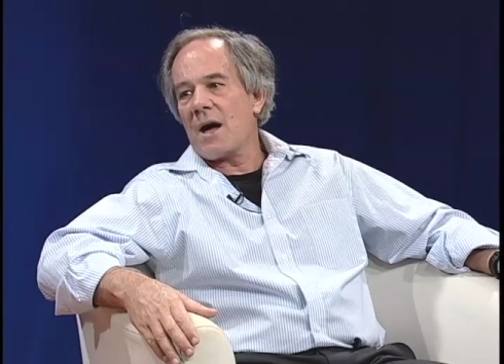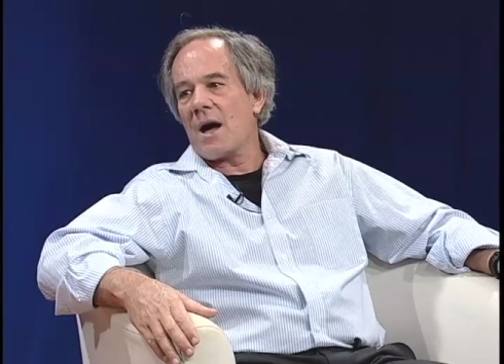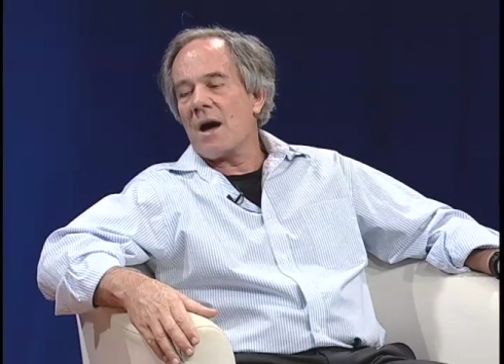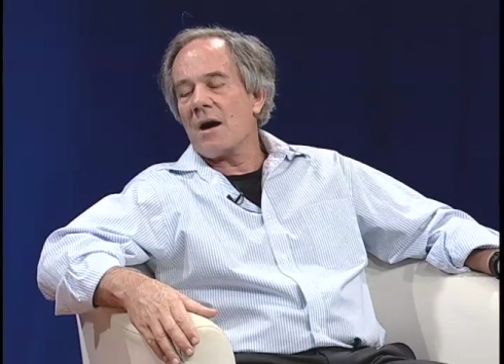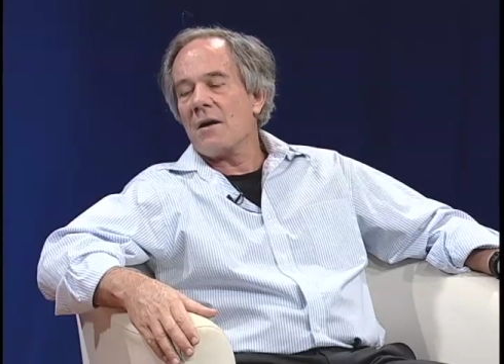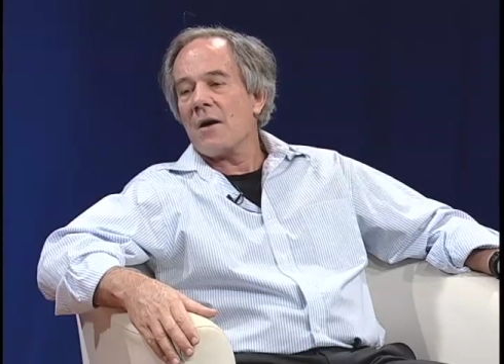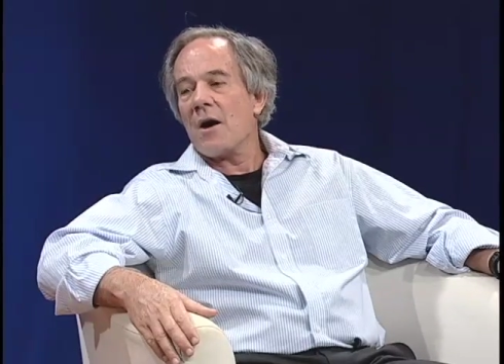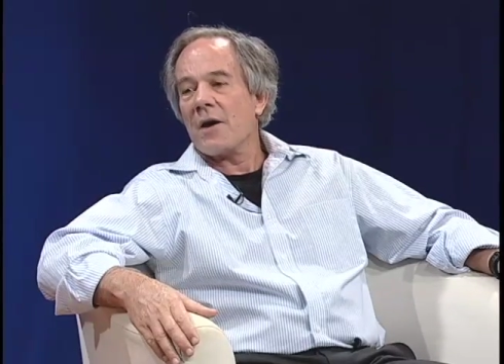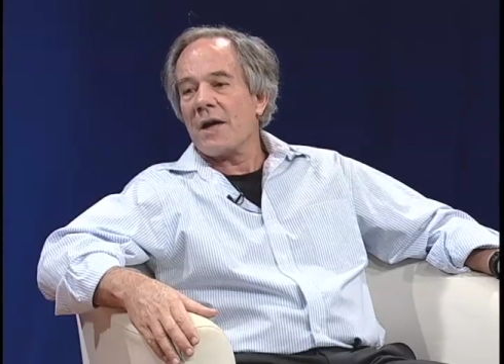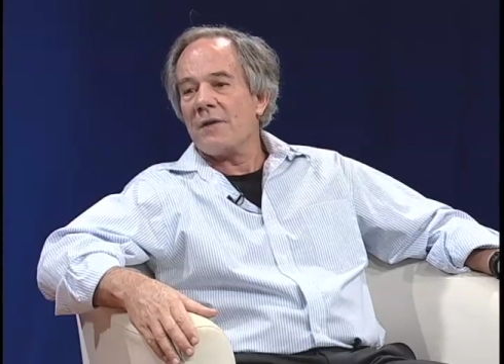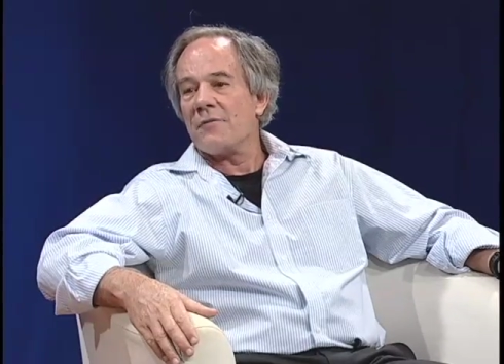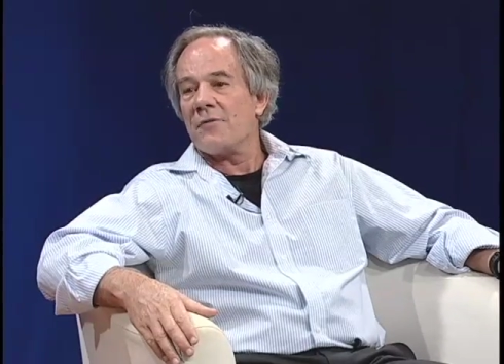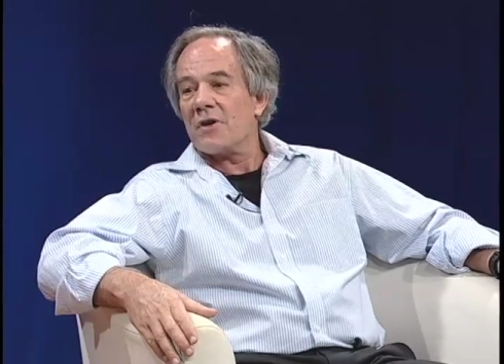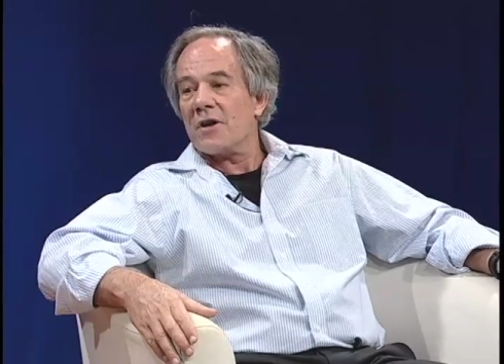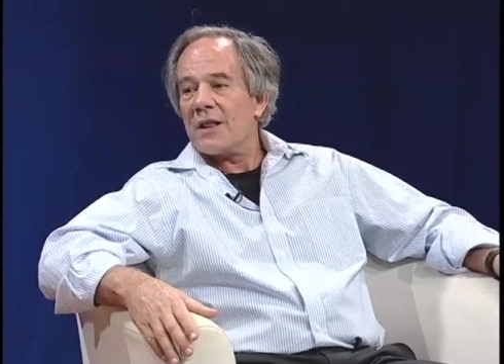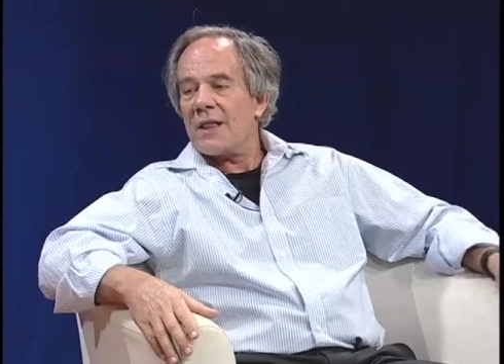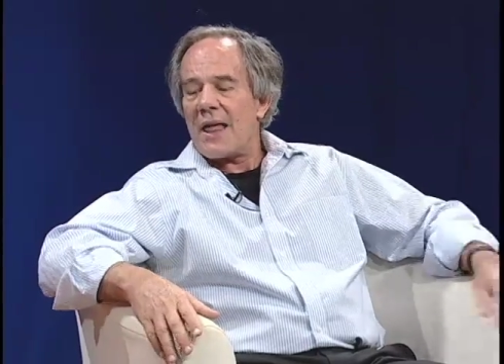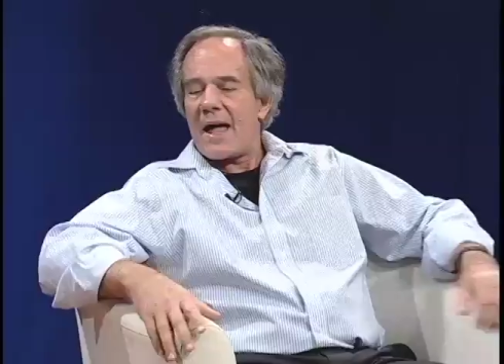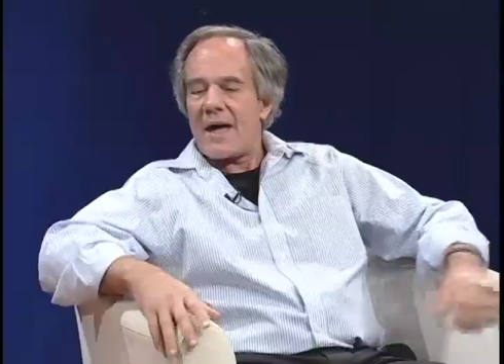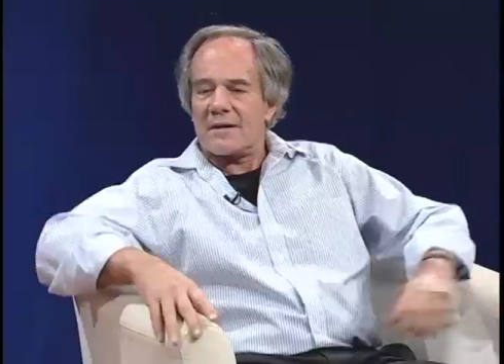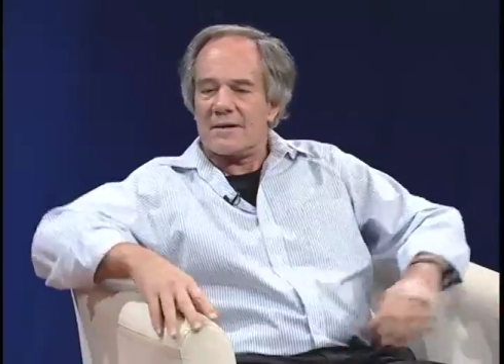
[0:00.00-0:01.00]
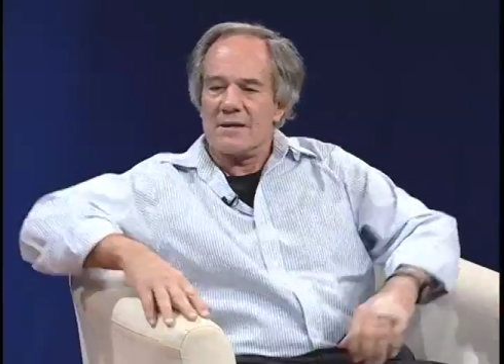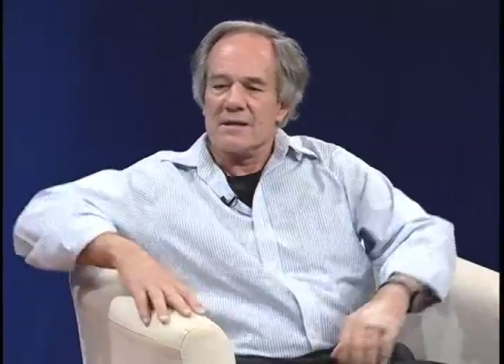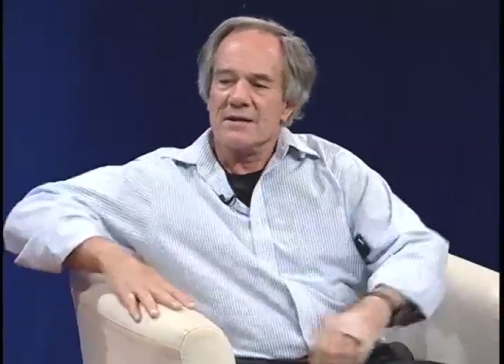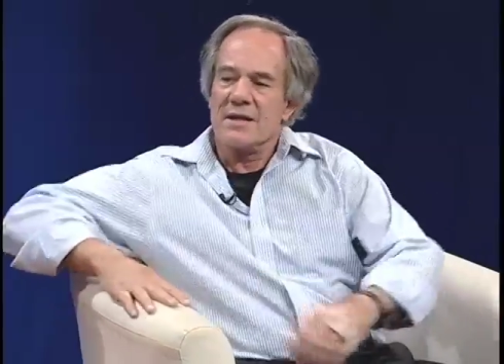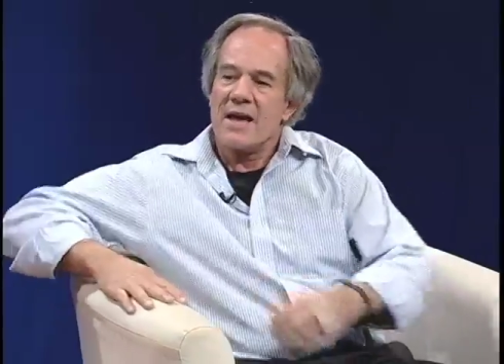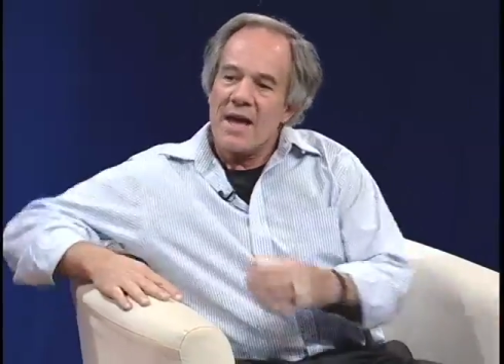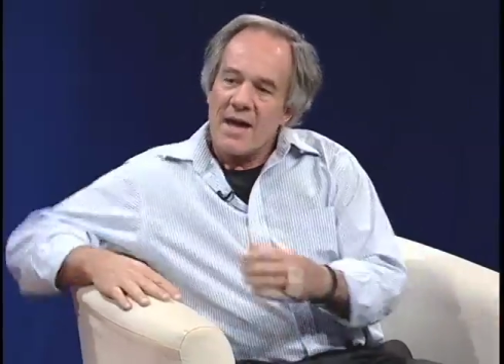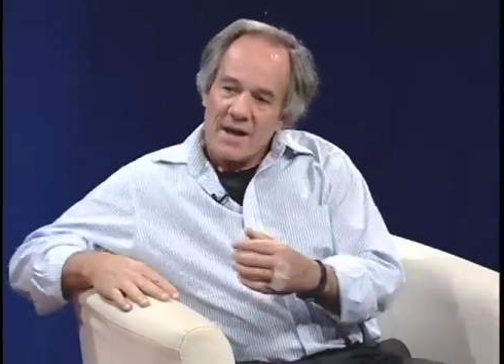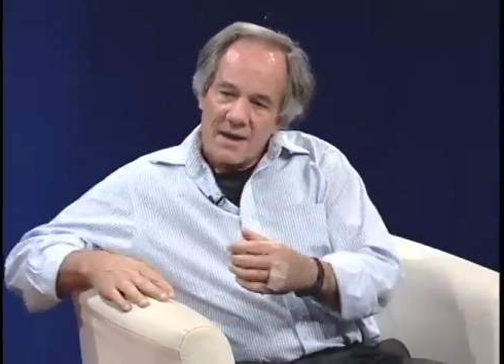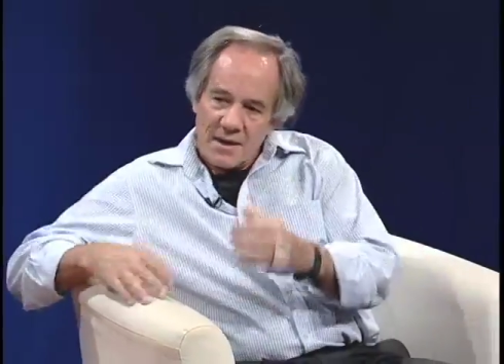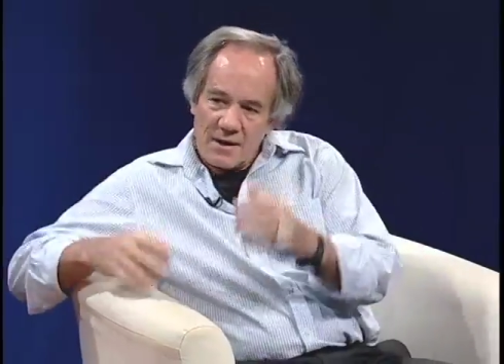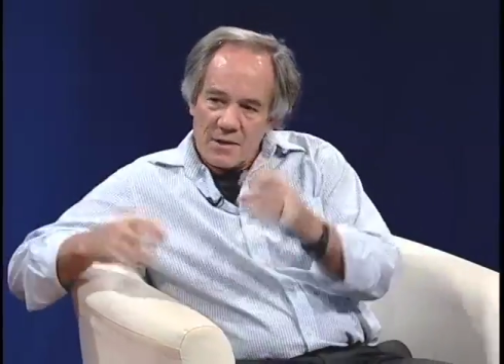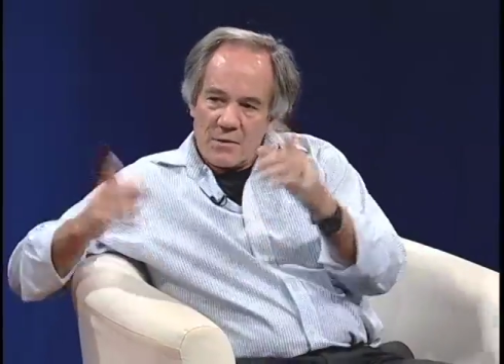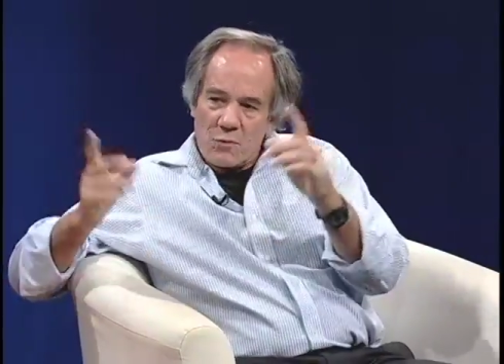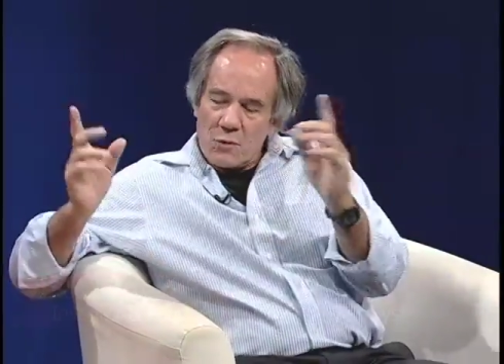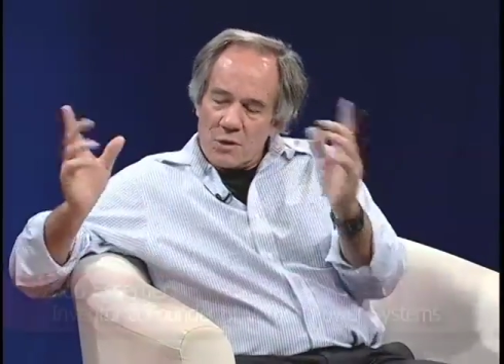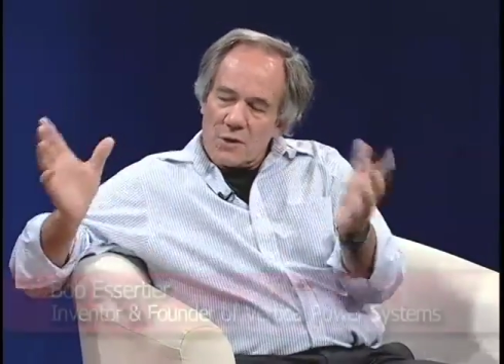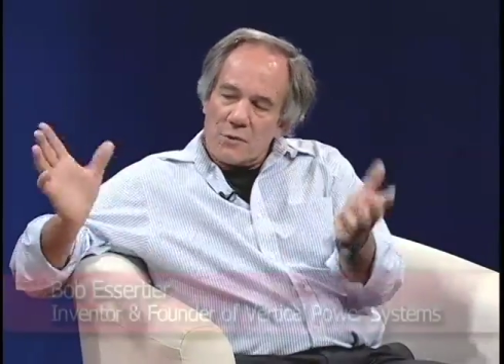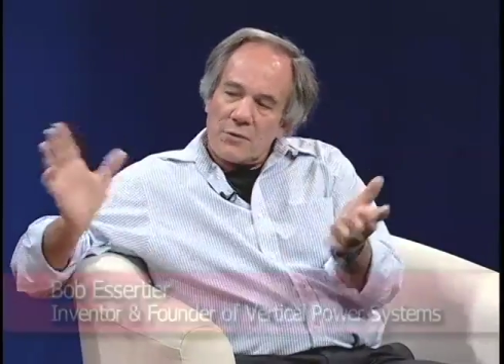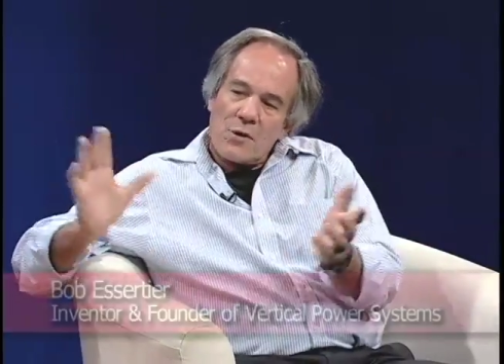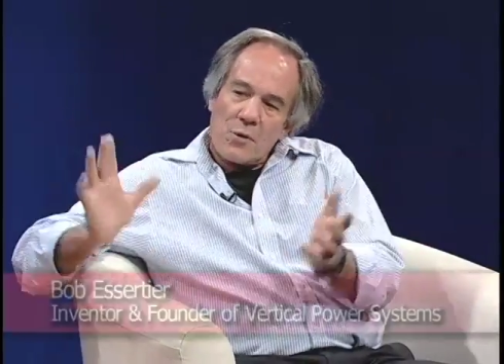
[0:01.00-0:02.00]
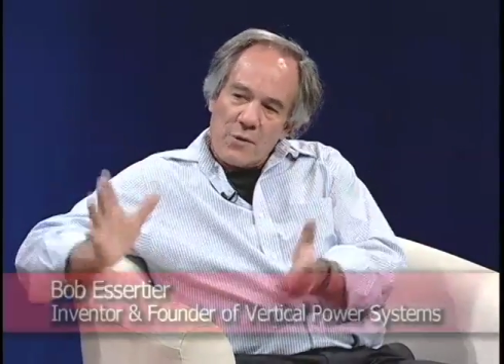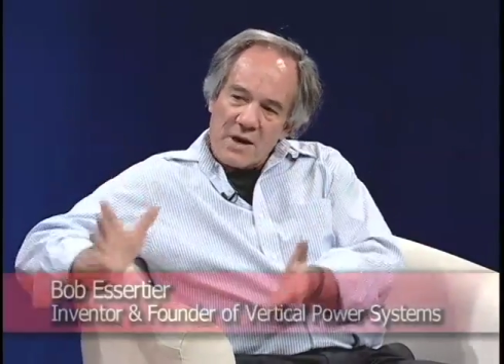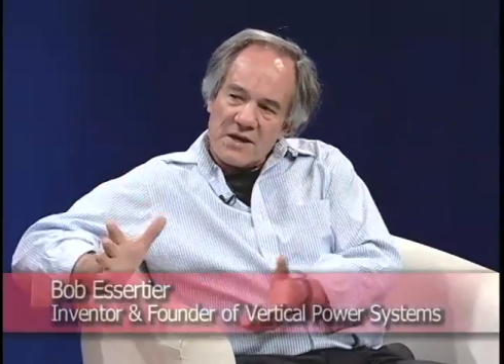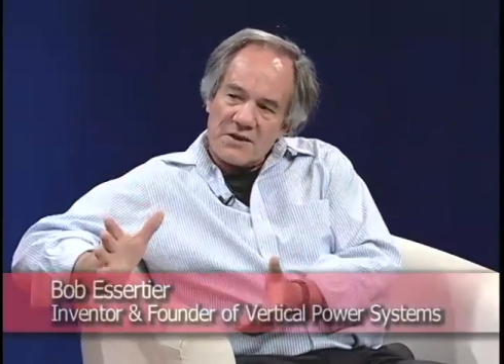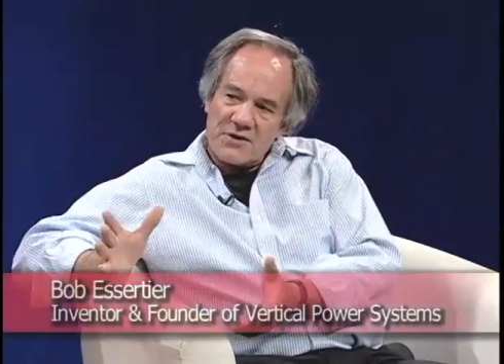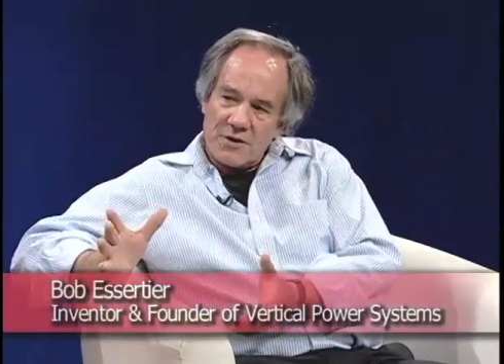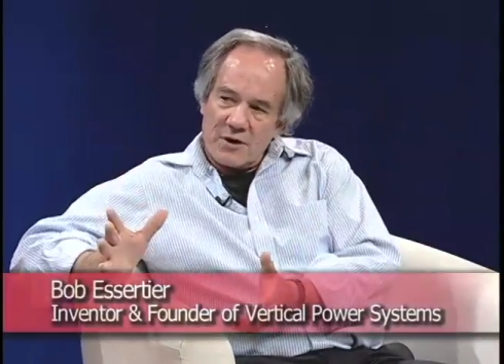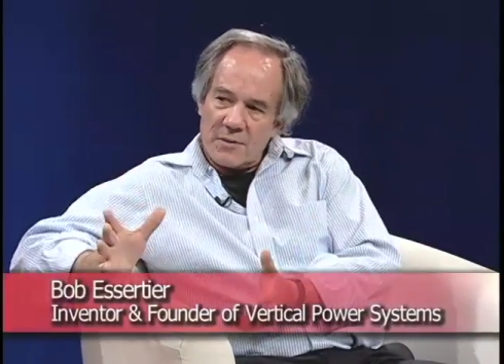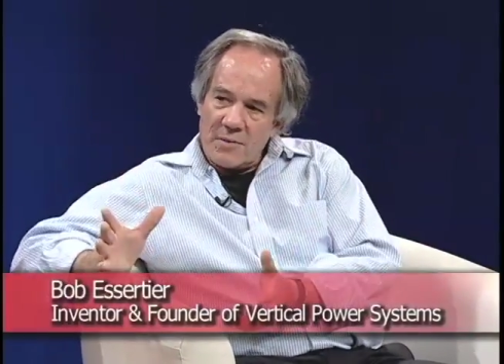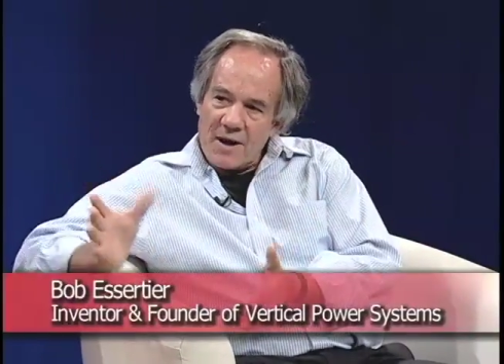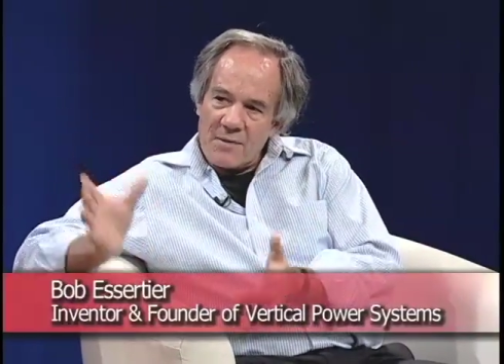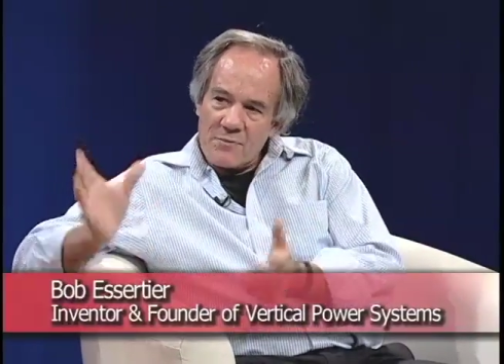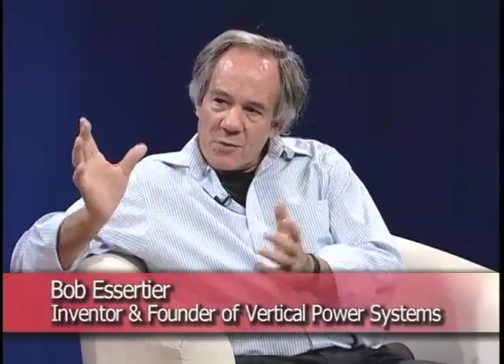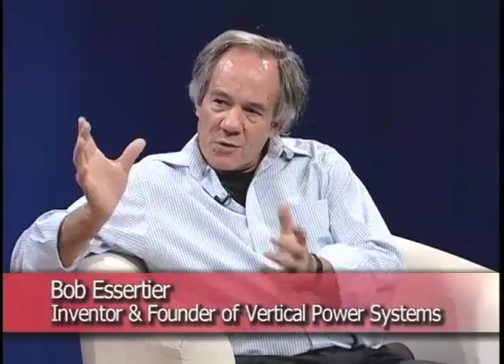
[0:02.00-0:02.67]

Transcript: Okay, vertical axis. The wind turbine,